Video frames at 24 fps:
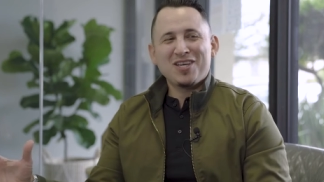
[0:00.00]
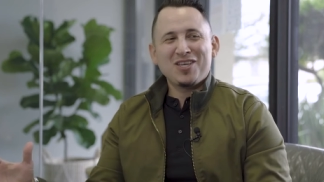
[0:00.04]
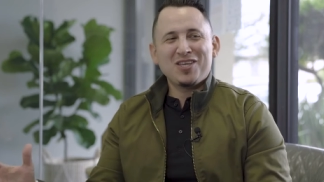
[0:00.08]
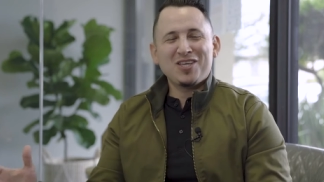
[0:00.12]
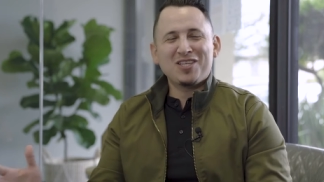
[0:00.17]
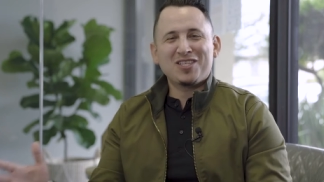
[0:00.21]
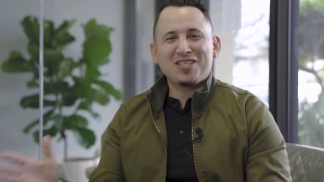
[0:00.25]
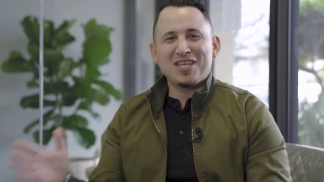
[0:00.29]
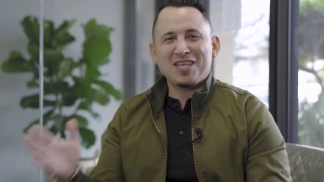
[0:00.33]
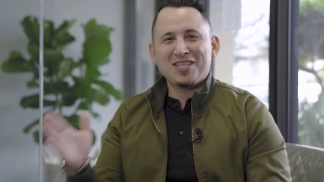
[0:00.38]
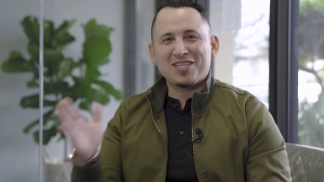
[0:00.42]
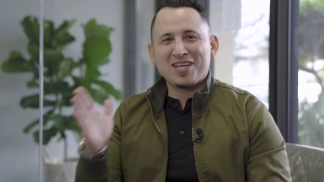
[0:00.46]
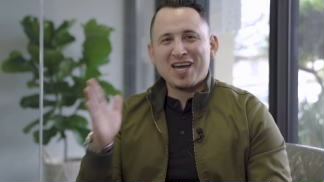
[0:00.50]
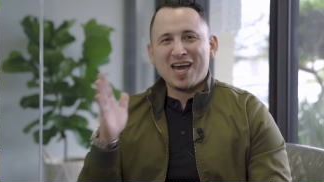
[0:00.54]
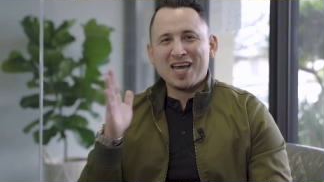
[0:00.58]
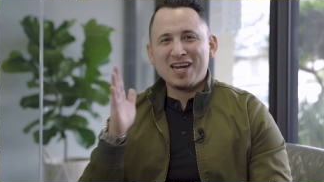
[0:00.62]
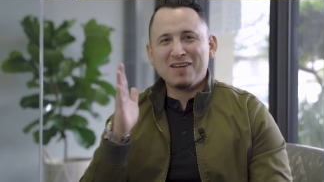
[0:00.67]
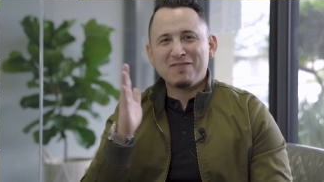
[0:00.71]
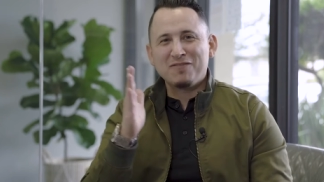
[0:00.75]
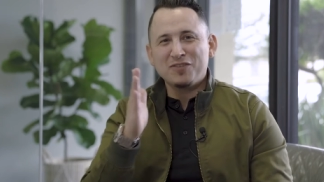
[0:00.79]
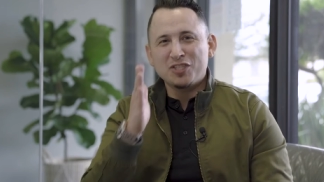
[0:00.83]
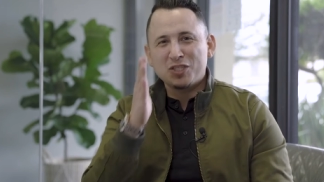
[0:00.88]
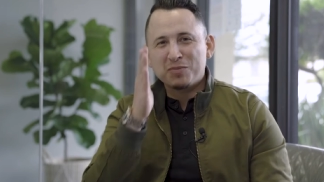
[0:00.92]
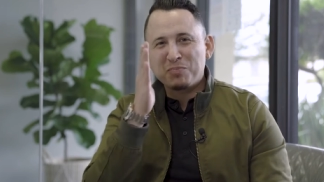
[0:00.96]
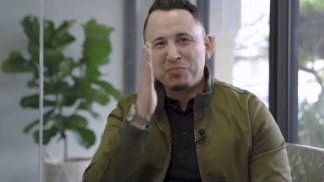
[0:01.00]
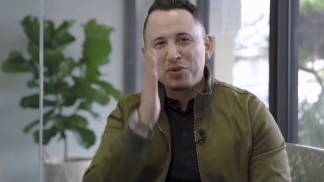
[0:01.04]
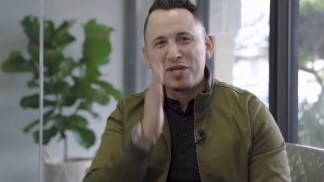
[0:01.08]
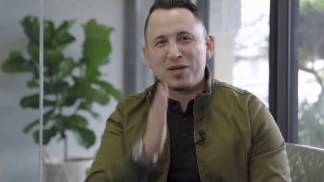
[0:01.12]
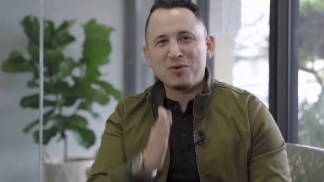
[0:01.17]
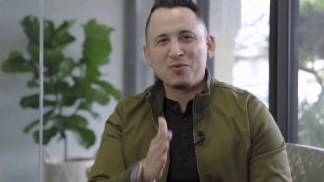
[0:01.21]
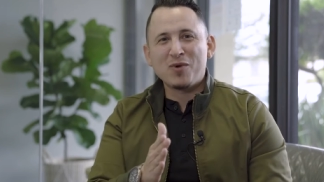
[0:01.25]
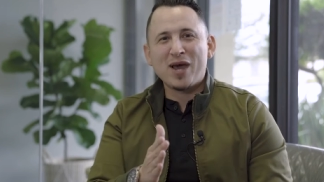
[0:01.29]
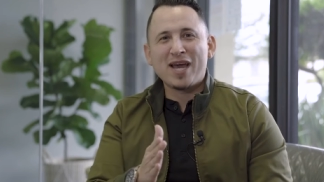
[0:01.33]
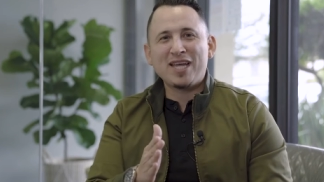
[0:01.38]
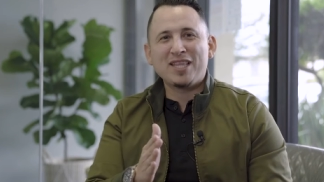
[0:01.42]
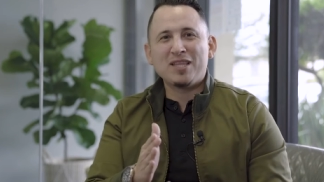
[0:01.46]
it's kind of
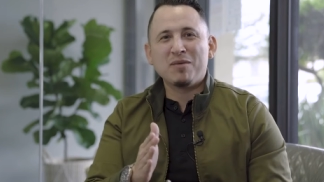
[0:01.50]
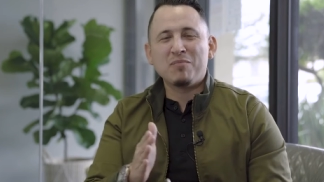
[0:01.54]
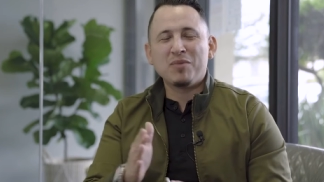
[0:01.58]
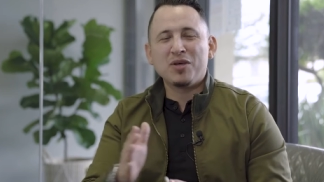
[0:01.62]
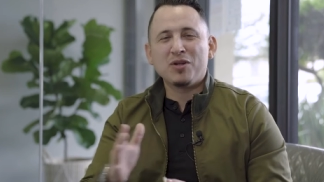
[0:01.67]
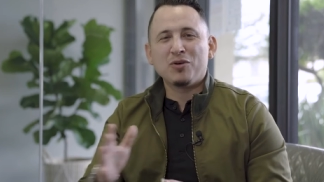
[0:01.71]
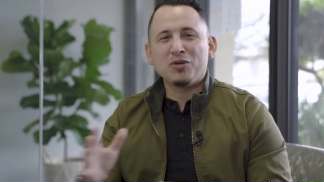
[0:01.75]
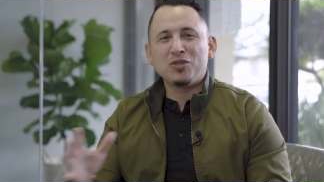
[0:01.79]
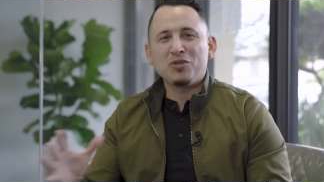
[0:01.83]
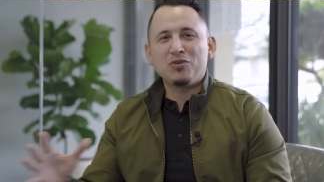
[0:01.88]
split right in the middle.